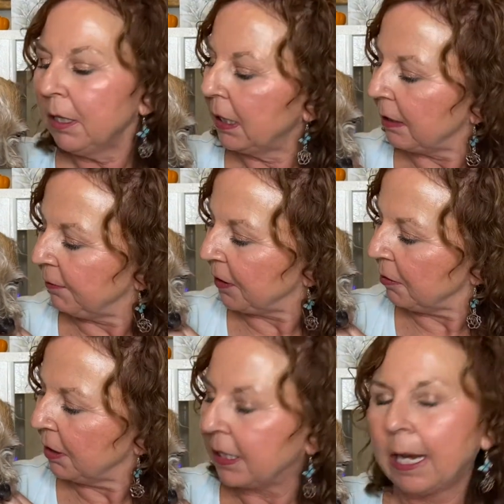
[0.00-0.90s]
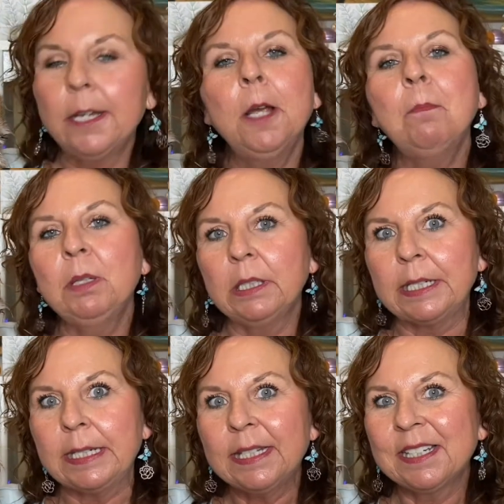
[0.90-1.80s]
If you did,
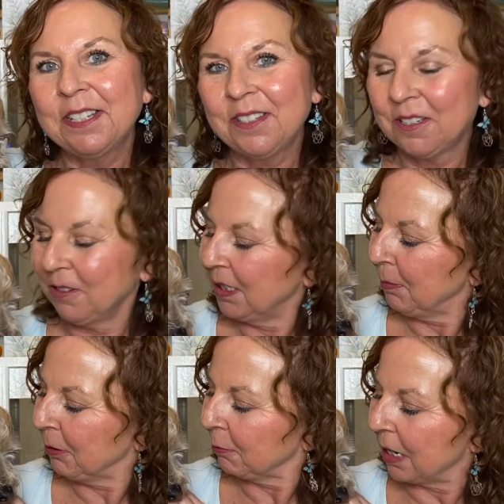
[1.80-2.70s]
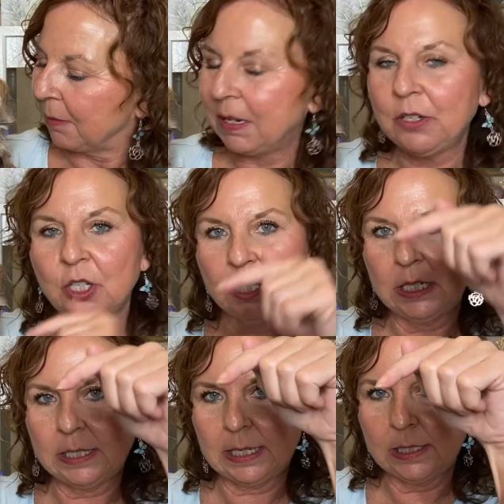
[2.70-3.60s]
please consider subscribing. Just
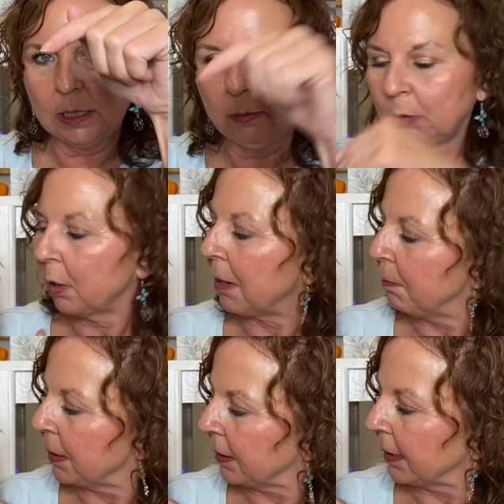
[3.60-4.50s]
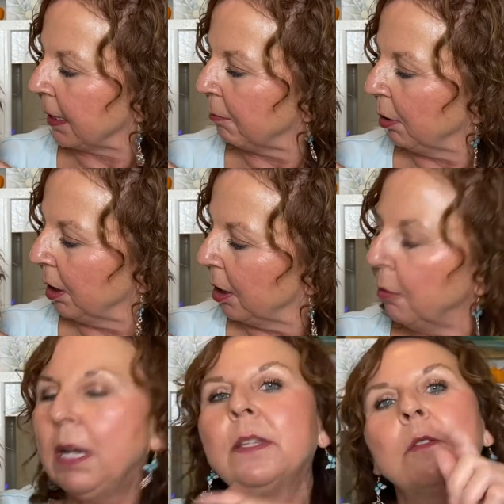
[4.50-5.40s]
hit that subscribe button down below
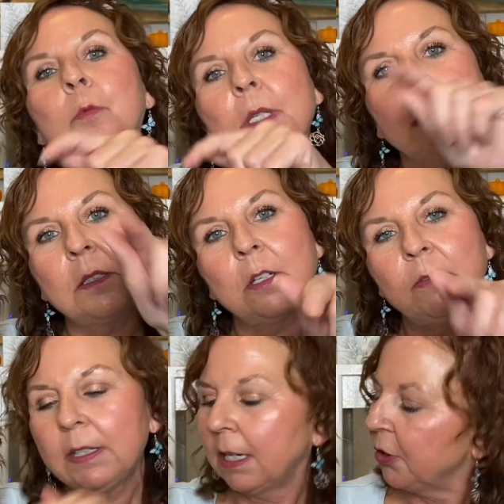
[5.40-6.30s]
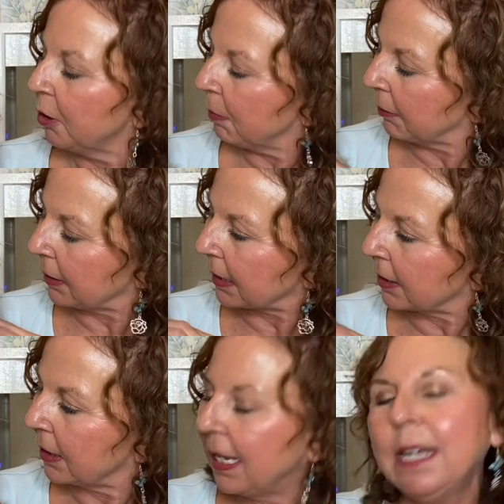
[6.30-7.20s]
and then ring the notification bell next
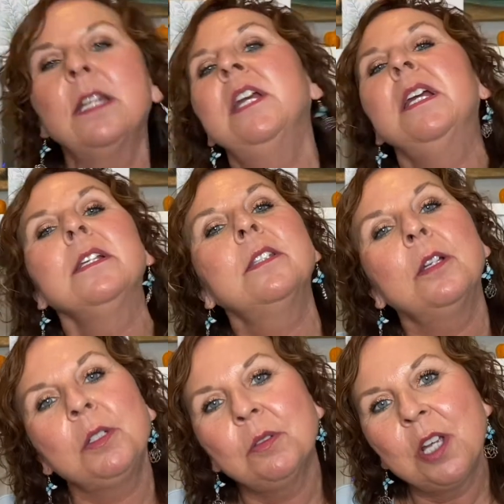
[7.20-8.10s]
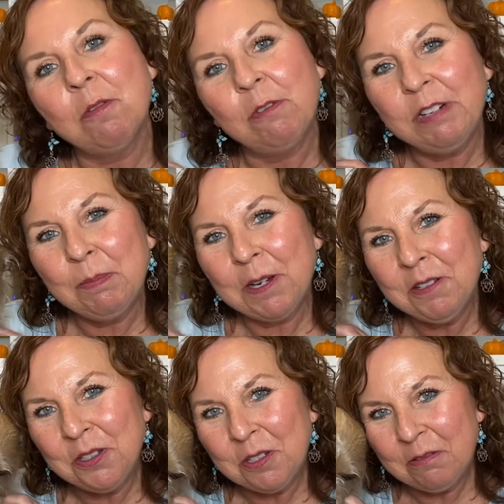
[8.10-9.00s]
to that so you'll know when we
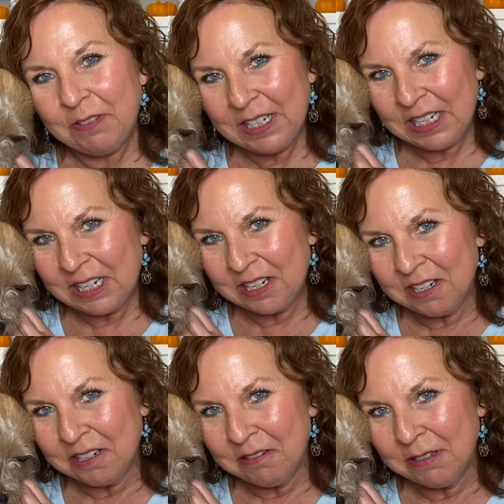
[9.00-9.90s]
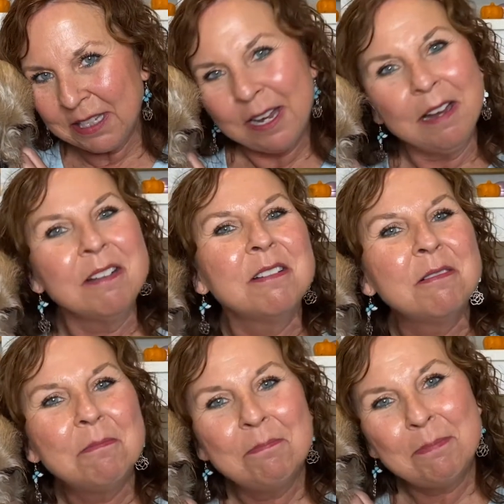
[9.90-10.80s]
post new videos.
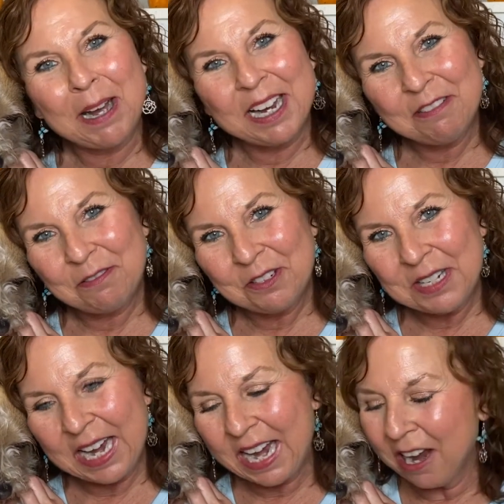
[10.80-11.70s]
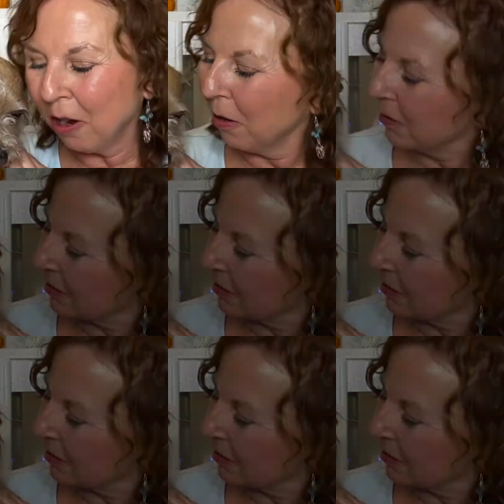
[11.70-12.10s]
Bye for now.